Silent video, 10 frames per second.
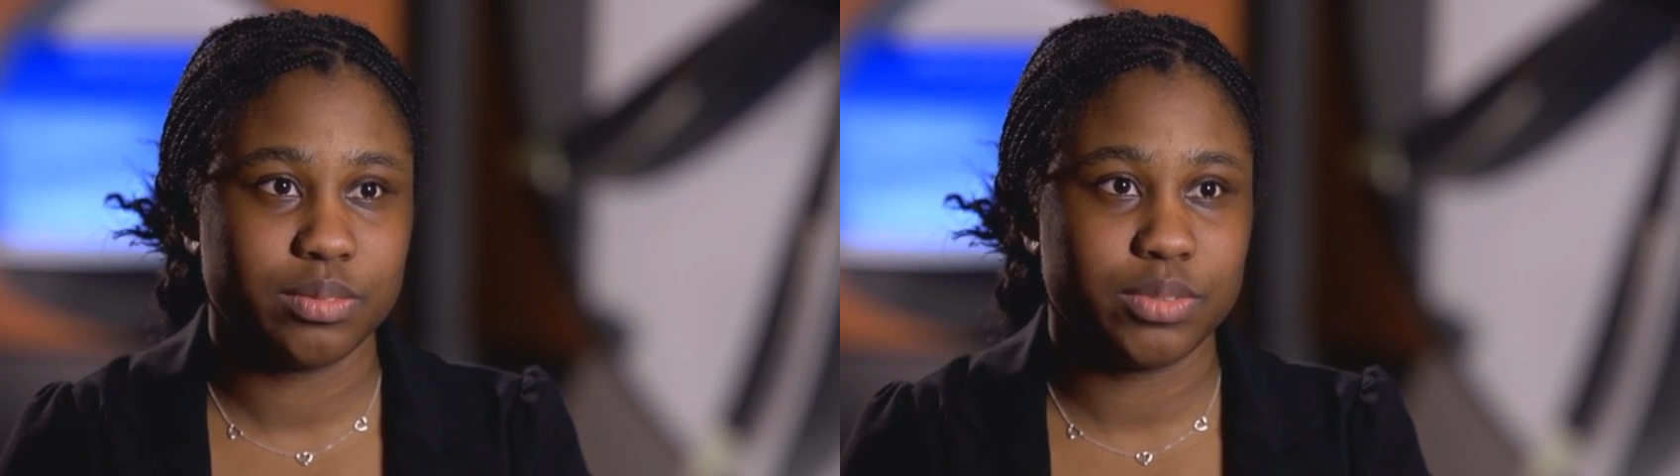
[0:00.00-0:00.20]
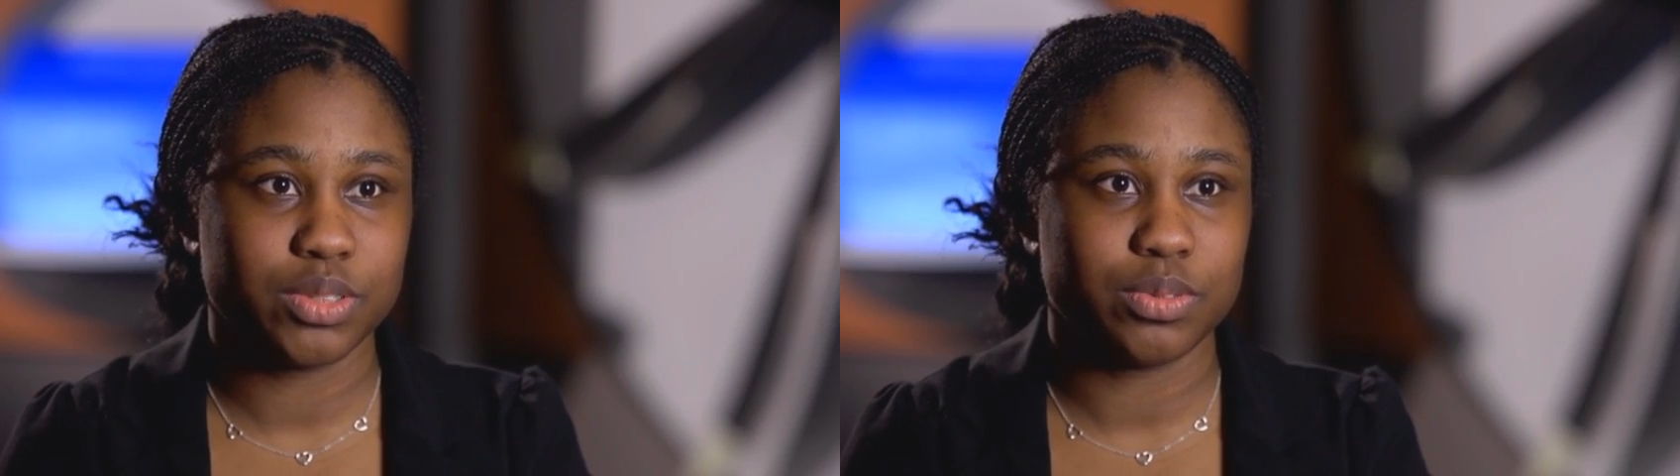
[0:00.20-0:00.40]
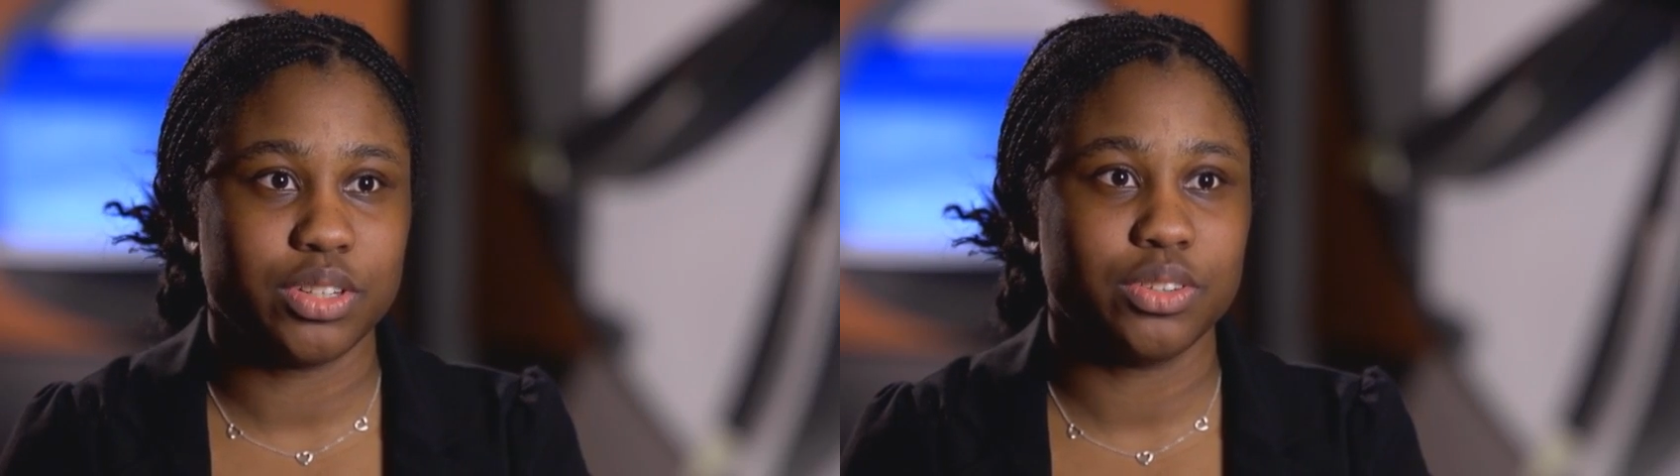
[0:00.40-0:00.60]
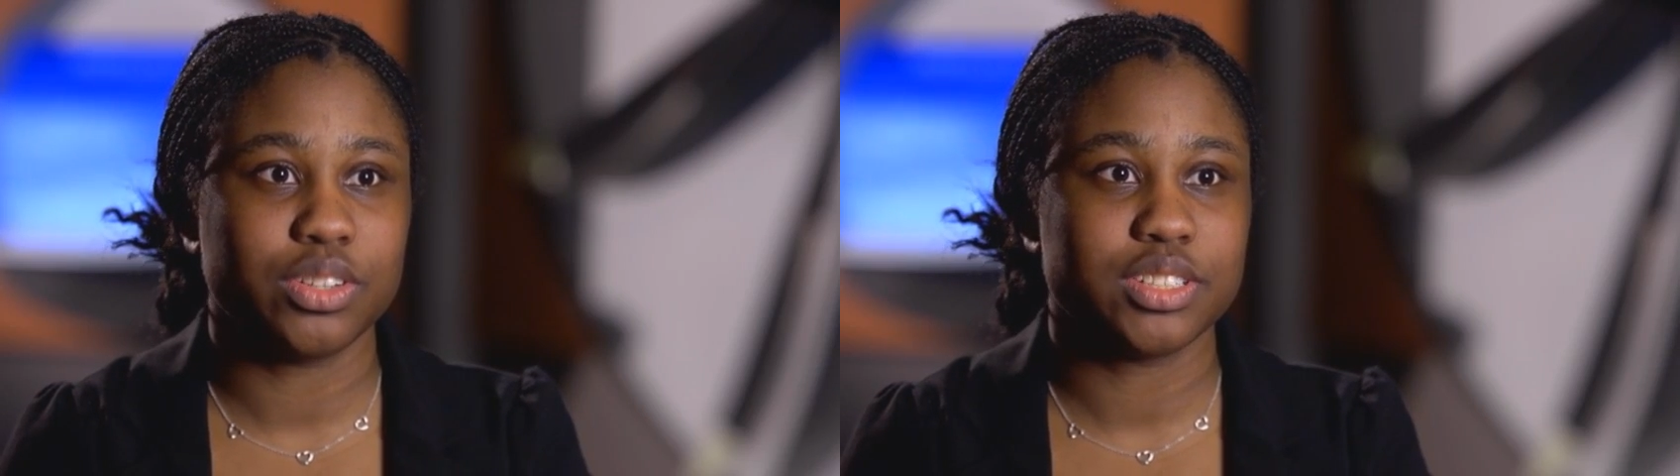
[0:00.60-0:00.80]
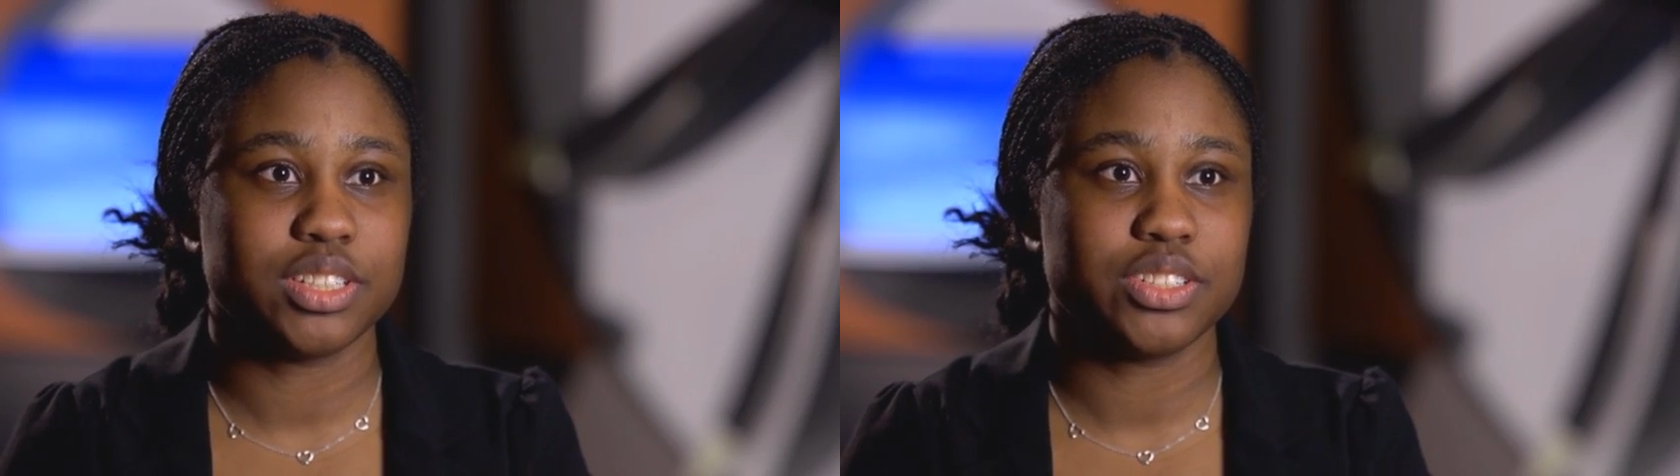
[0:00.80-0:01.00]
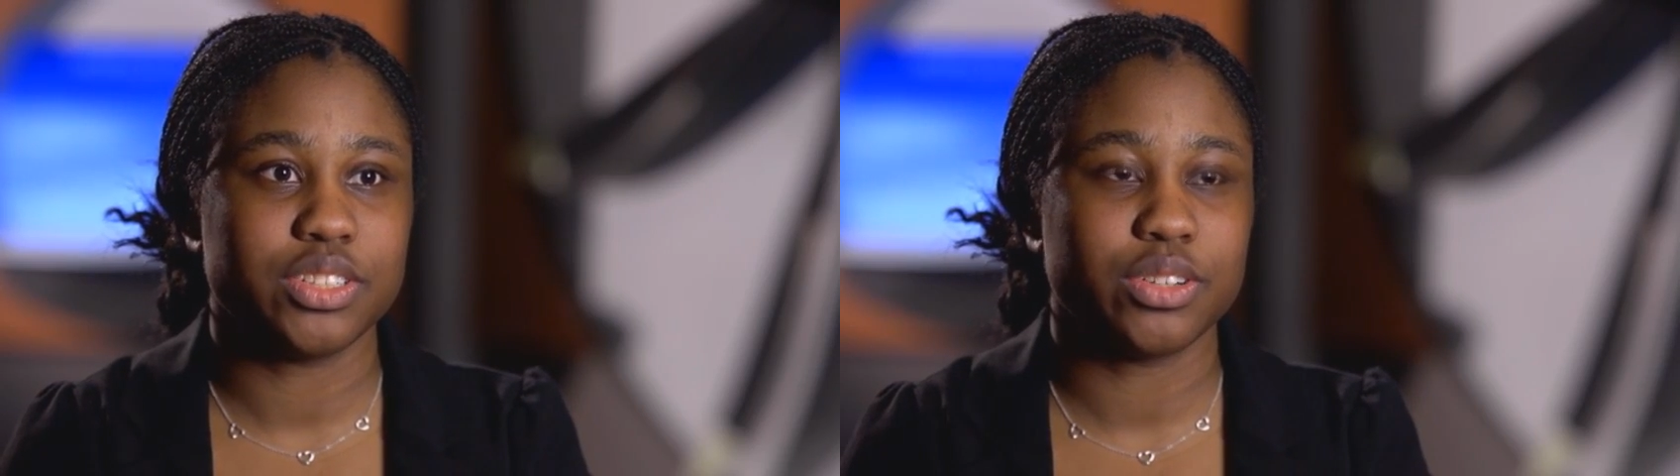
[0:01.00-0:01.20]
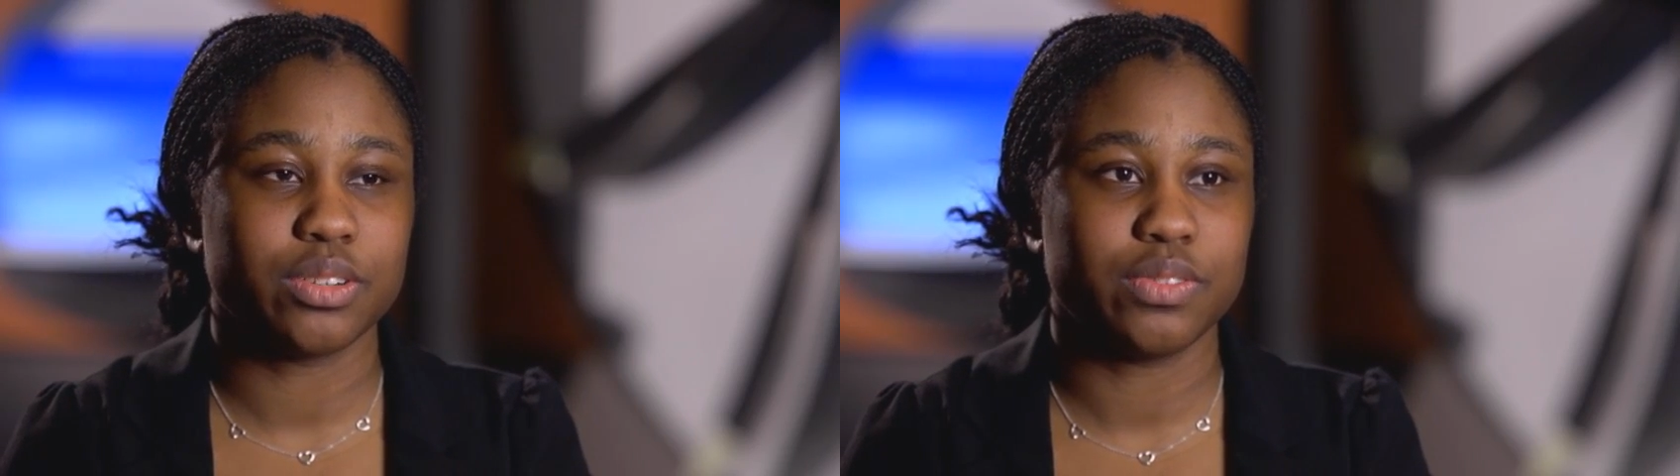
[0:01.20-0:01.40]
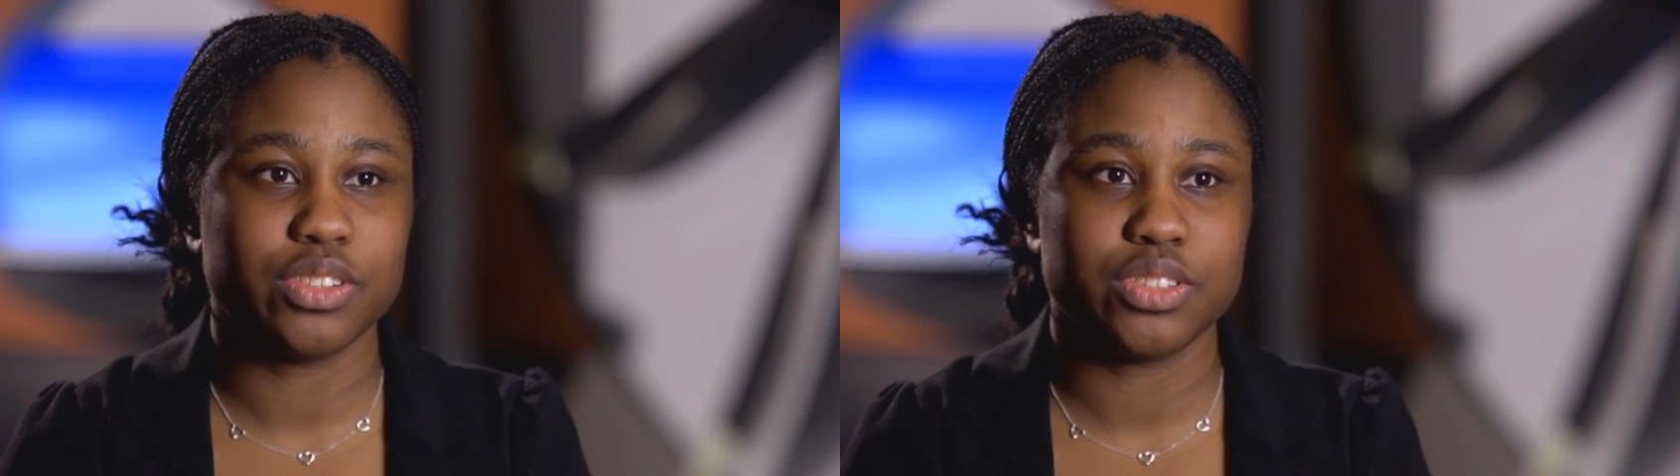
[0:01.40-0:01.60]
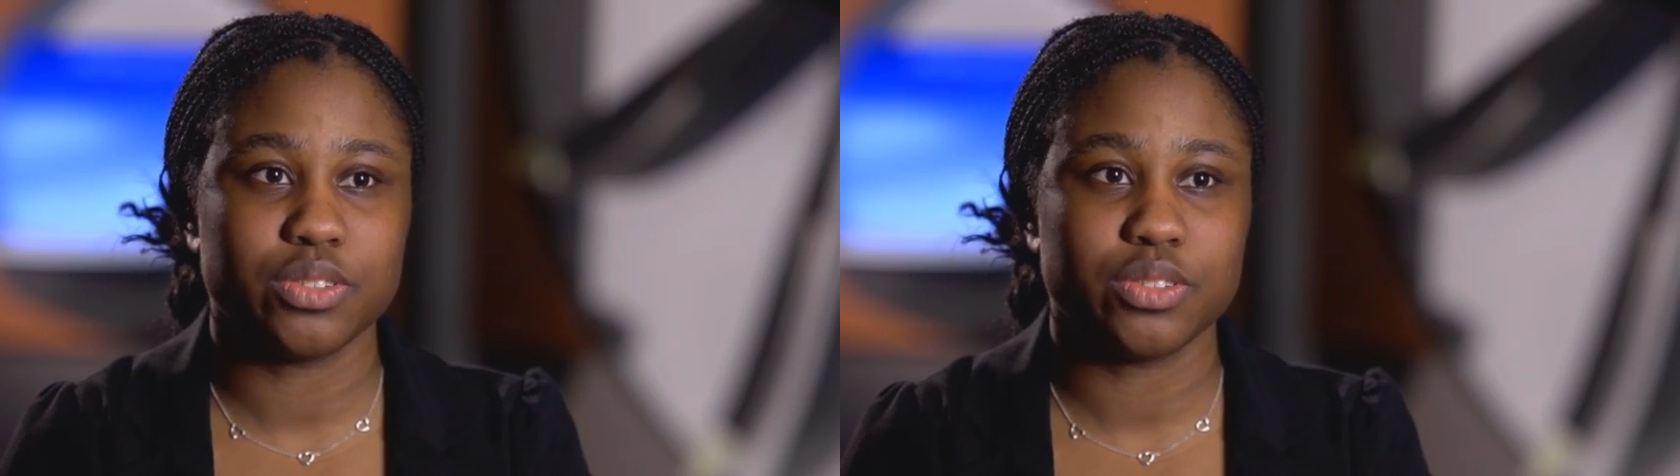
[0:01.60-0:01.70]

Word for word: Because when you look into engineering fields,